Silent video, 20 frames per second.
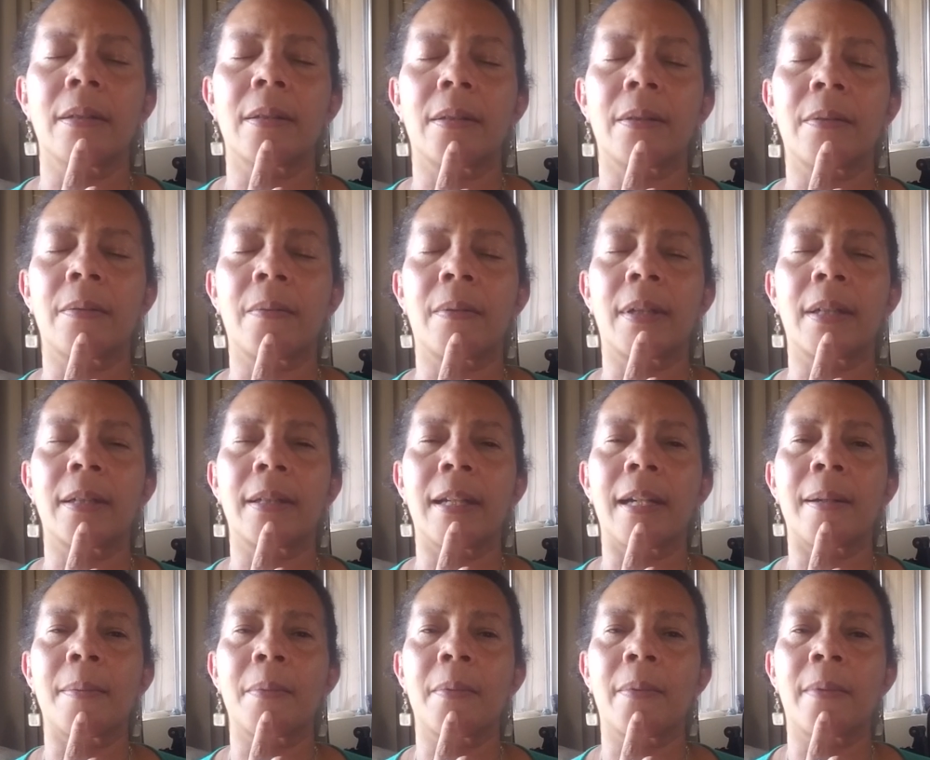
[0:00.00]
So we want to
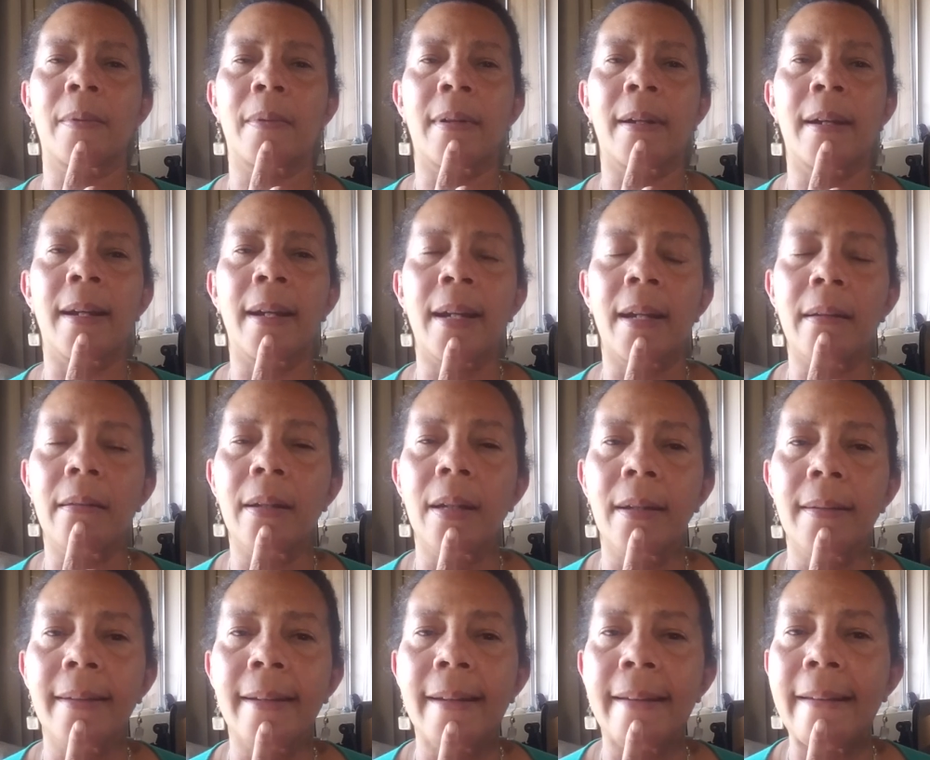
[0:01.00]
tap right
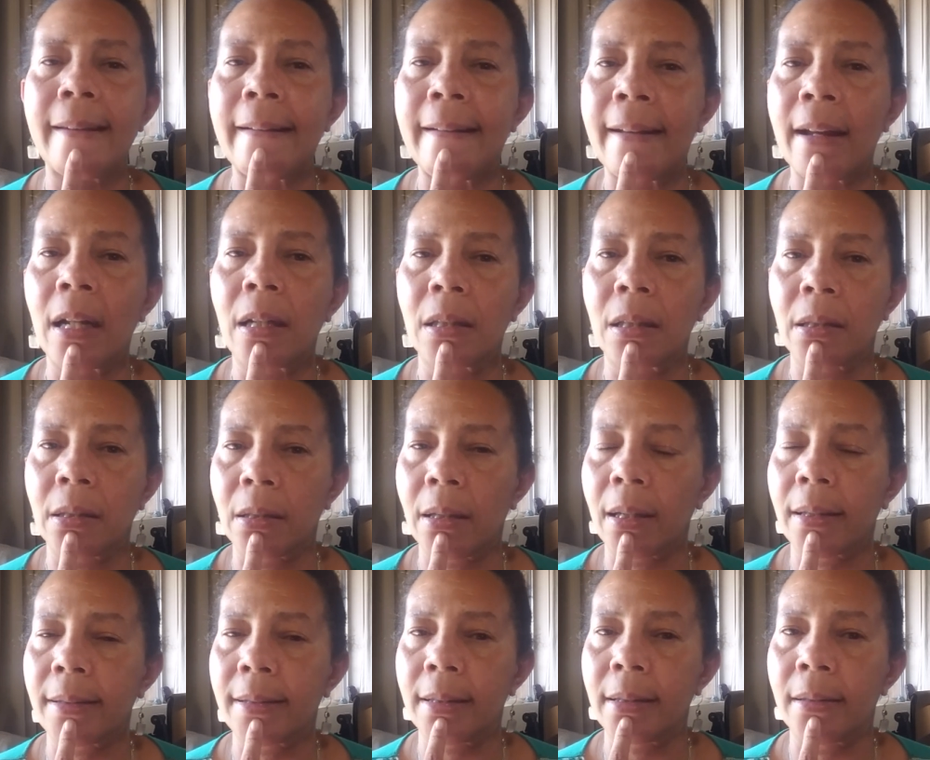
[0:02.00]
in that
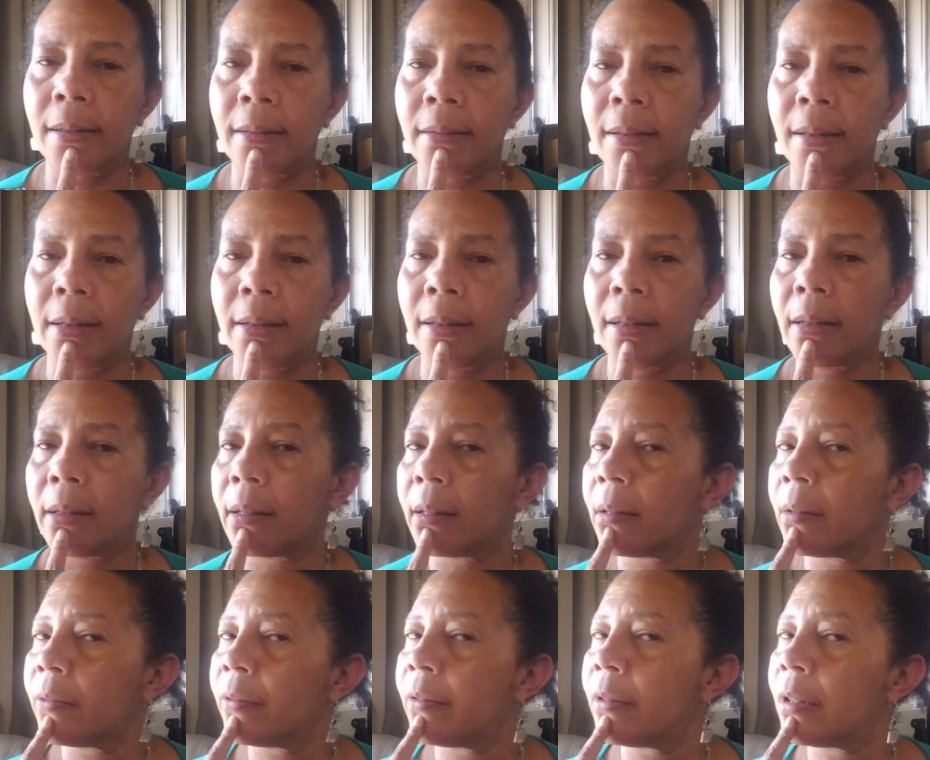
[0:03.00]
section
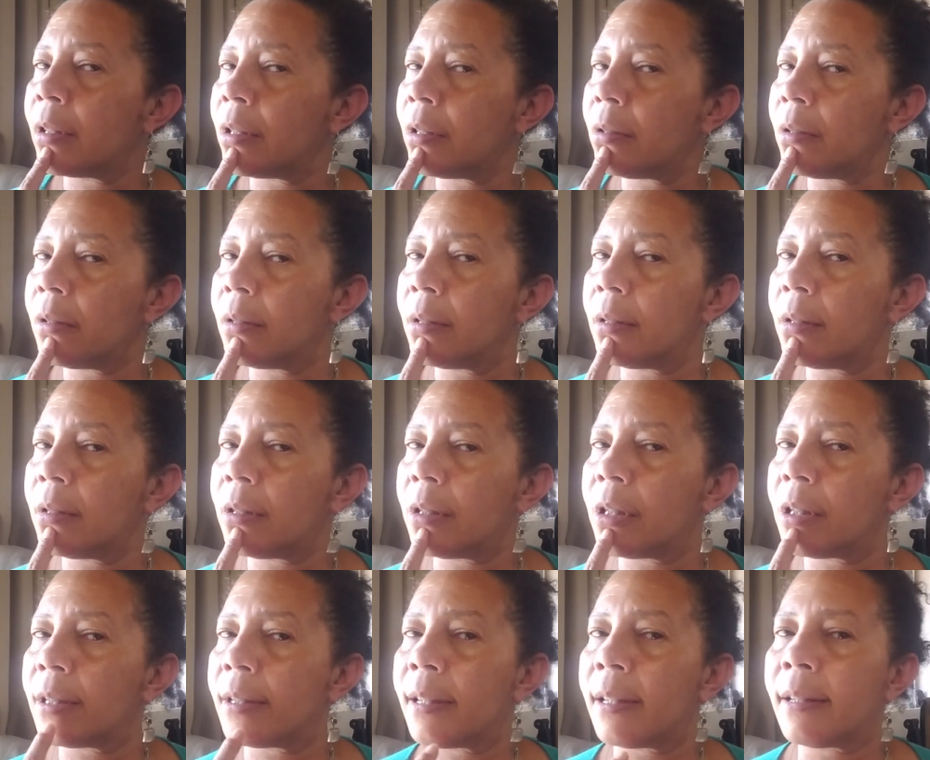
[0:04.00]
of the
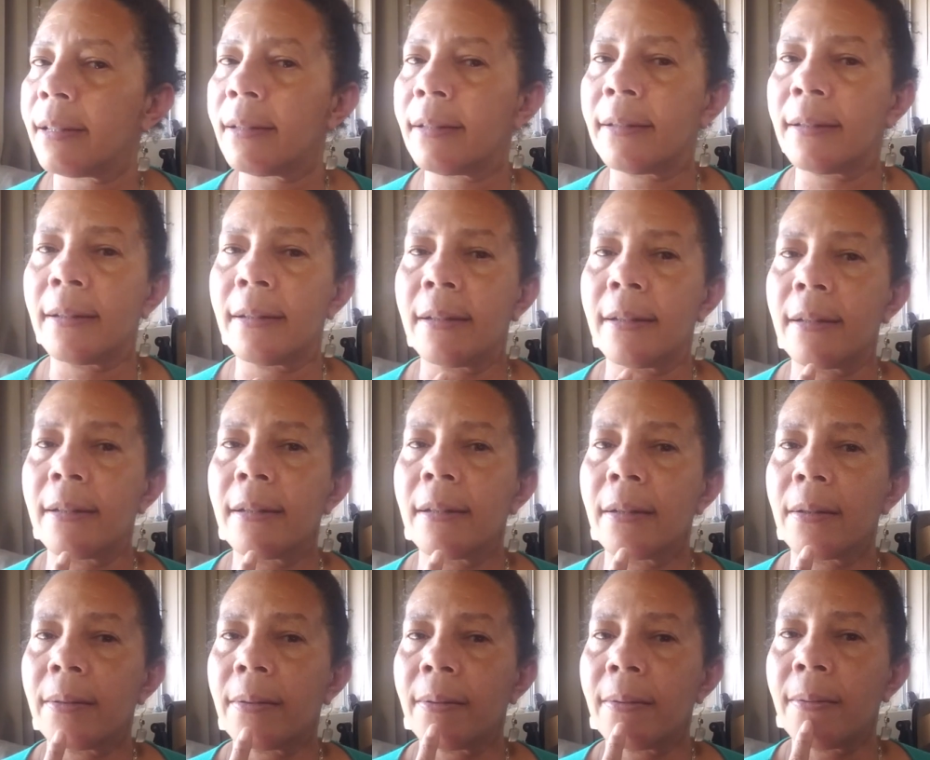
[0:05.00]
chin
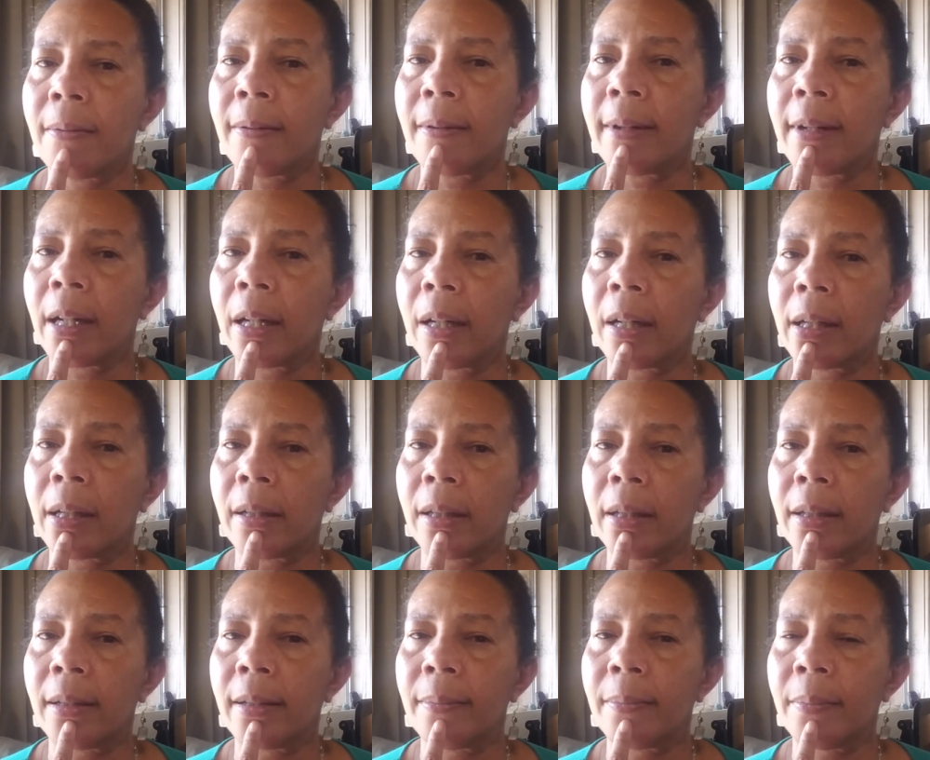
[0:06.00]
where
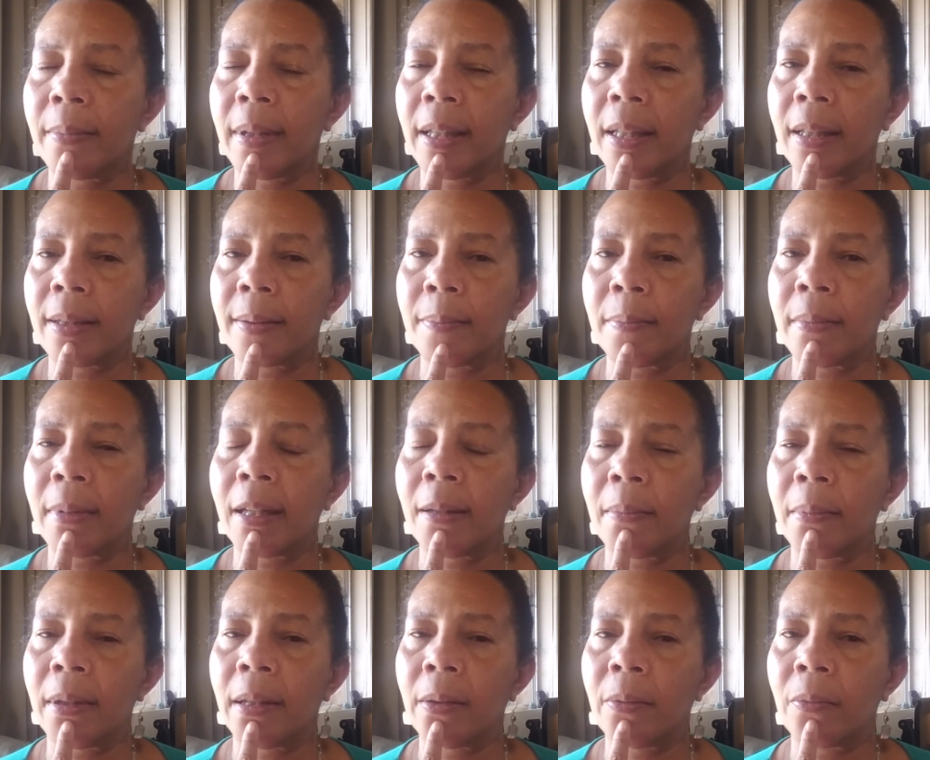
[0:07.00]
it meets,
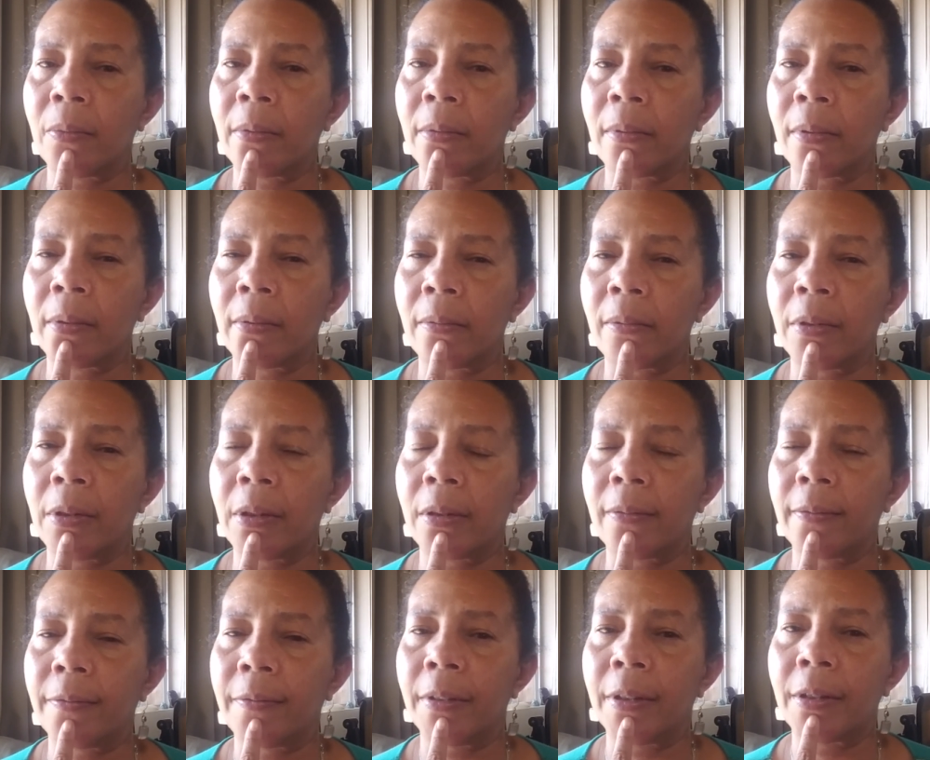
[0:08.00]
maybe you
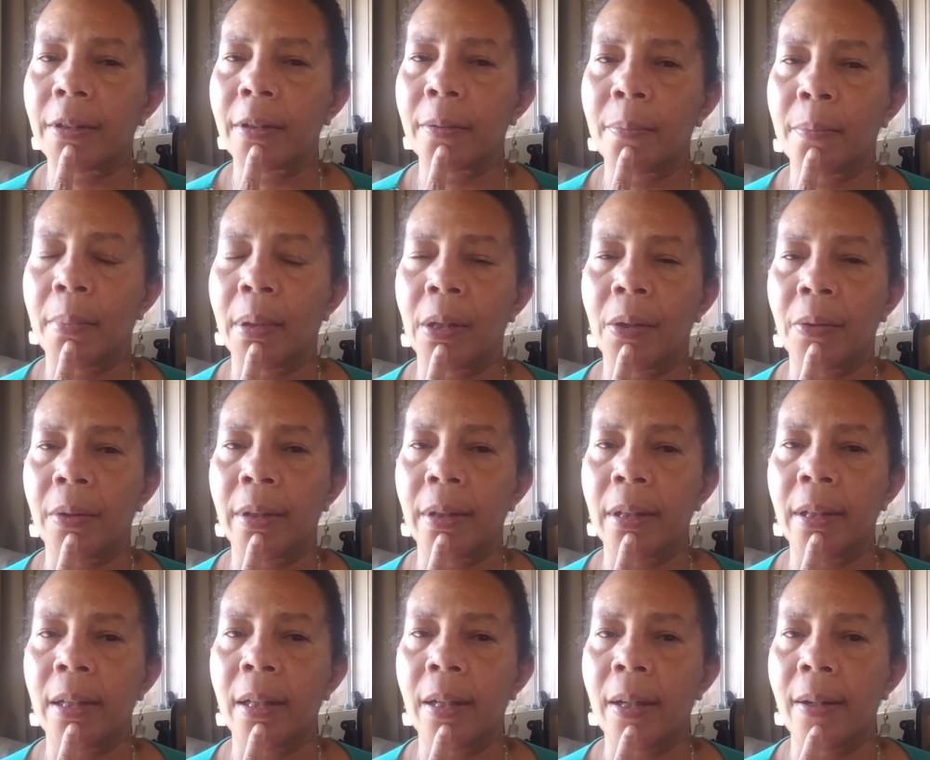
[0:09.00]
can feel some bone in
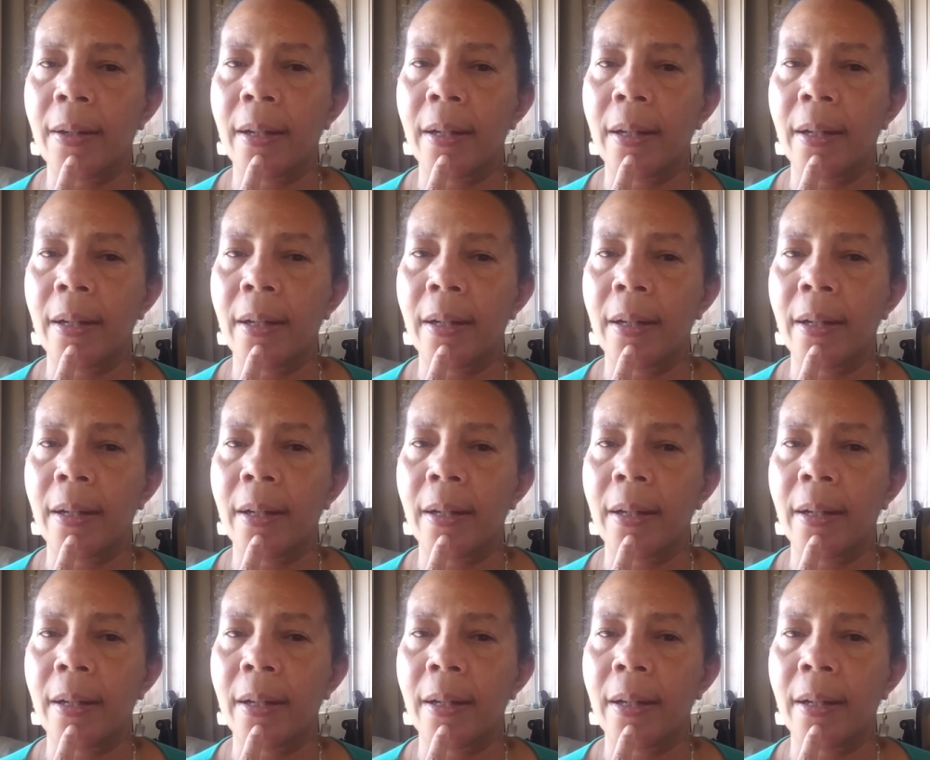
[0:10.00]
there.